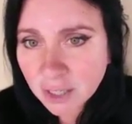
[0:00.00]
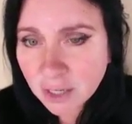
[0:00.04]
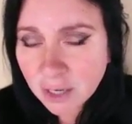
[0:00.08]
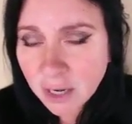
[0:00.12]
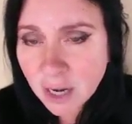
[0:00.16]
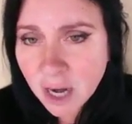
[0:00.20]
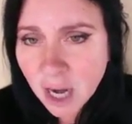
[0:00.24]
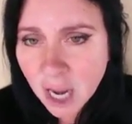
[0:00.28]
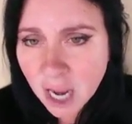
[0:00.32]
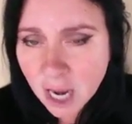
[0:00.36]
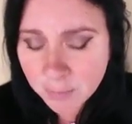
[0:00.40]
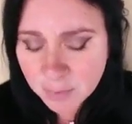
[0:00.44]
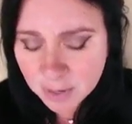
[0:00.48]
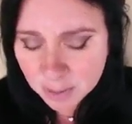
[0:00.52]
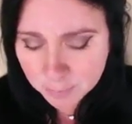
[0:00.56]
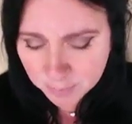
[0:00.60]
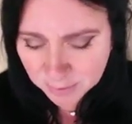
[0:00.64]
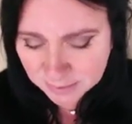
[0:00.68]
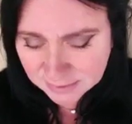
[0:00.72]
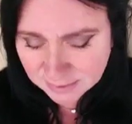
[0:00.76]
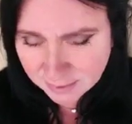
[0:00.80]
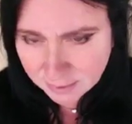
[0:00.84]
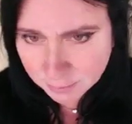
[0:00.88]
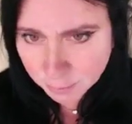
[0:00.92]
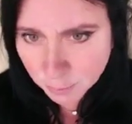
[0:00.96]
I'm going to be
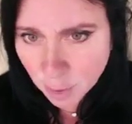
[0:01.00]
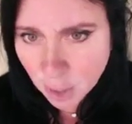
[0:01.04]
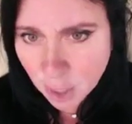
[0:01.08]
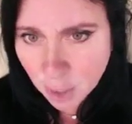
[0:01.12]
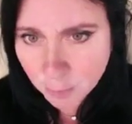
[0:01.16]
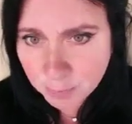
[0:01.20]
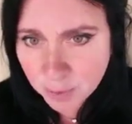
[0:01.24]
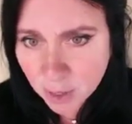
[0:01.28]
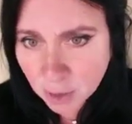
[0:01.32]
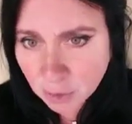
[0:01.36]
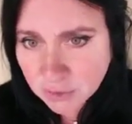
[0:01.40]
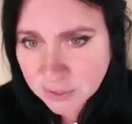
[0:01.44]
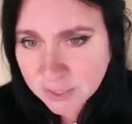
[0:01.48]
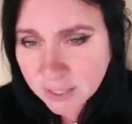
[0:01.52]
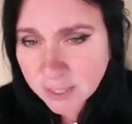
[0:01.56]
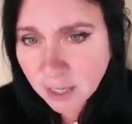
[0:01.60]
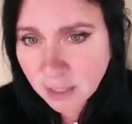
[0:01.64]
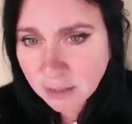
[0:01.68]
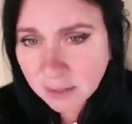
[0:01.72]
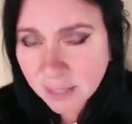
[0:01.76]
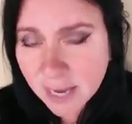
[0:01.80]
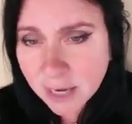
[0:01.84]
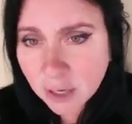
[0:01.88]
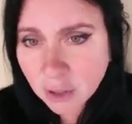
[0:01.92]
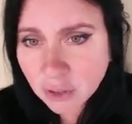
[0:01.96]
posting a
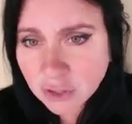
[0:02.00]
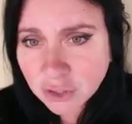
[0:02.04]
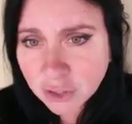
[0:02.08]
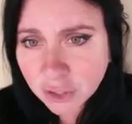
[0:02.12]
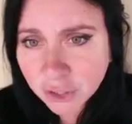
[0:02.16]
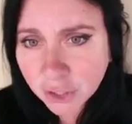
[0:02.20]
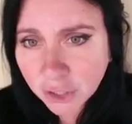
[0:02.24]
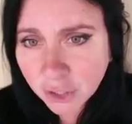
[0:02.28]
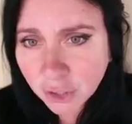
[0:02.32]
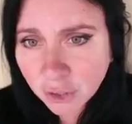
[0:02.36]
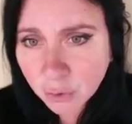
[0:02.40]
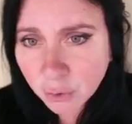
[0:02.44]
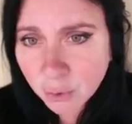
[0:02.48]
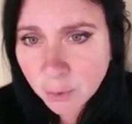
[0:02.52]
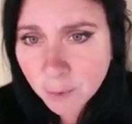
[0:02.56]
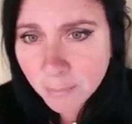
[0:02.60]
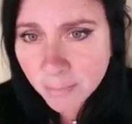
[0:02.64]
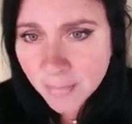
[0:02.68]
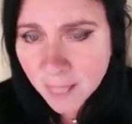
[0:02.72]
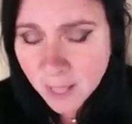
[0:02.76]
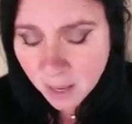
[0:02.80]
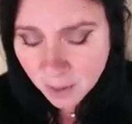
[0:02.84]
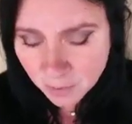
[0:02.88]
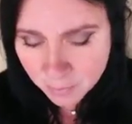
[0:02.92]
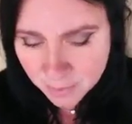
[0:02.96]
letter to you
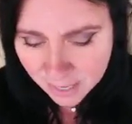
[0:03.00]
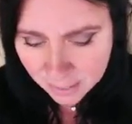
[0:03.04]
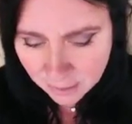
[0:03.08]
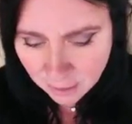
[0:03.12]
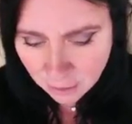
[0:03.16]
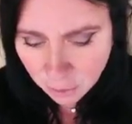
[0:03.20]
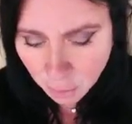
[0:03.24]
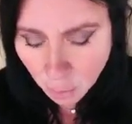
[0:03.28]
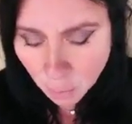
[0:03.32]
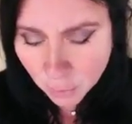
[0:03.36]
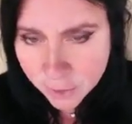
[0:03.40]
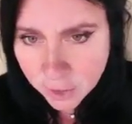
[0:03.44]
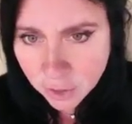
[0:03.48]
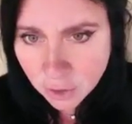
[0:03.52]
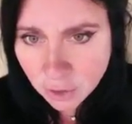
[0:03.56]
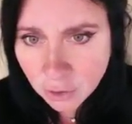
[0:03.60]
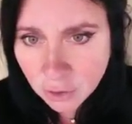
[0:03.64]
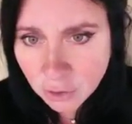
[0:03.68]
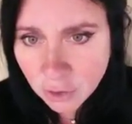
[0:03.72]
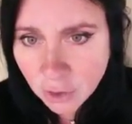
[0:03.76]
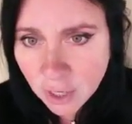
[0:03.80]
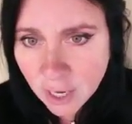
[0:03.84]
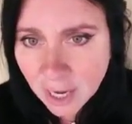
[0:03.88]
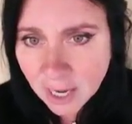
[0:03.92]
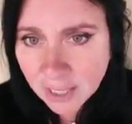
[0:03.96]
that a lawyer
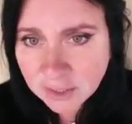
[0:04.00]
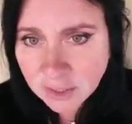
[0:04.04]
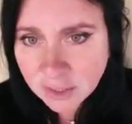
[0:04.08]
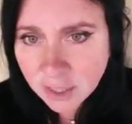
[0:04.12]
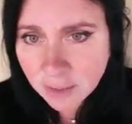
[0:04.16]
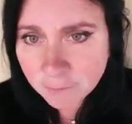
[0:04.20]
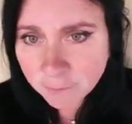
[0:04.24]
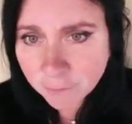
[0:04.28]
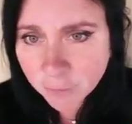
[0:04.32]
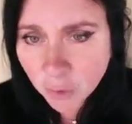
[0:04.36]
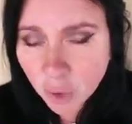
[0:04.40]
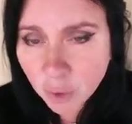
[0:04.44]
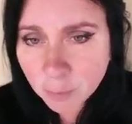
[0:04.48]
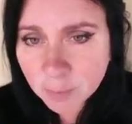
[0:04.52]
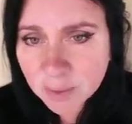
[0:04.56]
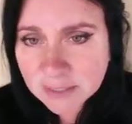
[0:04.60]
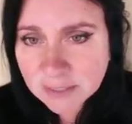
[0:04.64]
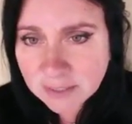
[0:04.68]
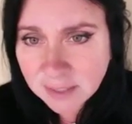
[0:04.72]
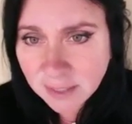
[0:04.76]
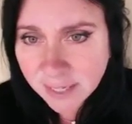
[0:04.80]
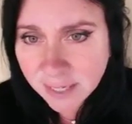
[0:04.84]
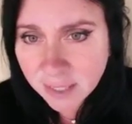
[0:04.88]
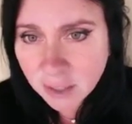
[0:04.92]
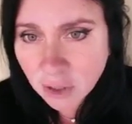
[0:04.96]
has confirmed is
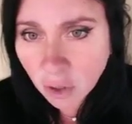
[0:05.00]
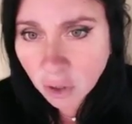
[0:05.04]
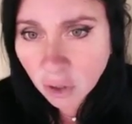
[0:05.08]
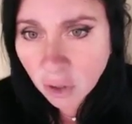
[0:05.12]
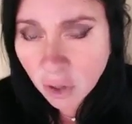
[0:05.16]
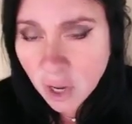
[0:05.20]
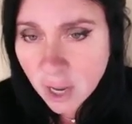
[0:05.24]
legal.